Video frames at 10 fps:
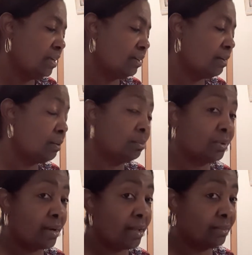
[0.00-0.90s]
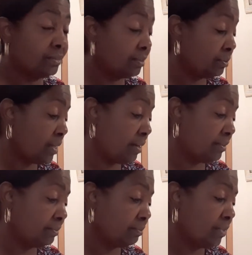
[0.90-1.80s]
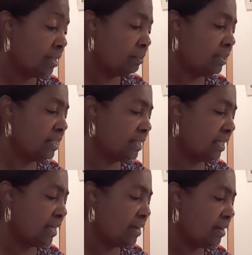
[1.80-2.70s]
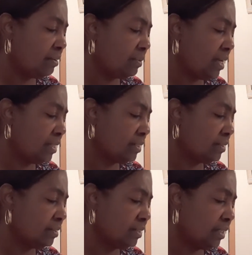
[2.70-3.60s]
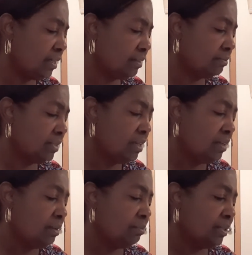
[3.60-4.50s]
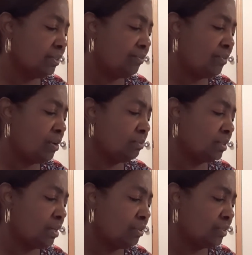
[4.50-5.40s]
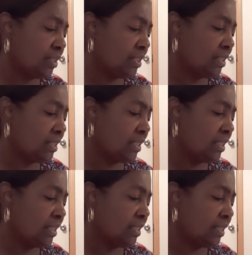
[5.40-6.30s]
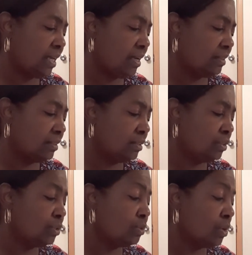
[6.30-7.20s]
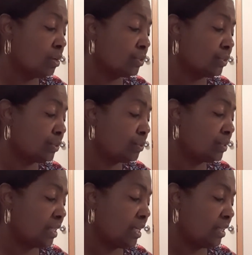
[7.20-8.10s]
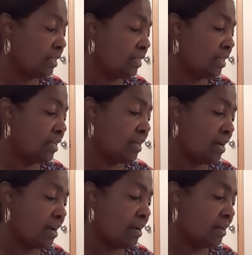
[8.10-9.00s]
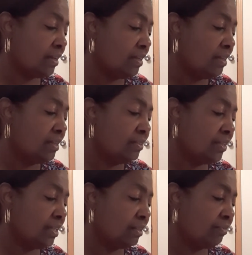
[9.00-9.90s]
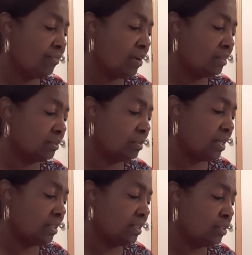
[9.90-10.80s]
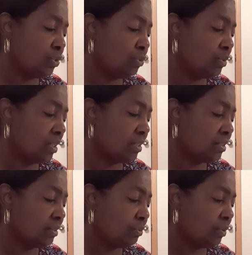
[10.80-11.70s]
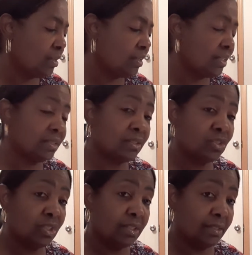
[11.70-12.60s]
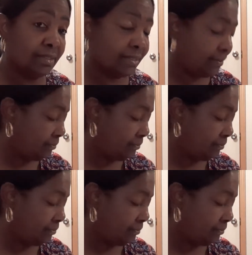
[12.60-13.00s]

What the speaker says: come prowling around. Please, can I help? Asked Little Lamb. But the farm dog just said, kindly, you are so tiny that I think the fox might eat you as well as the chicks.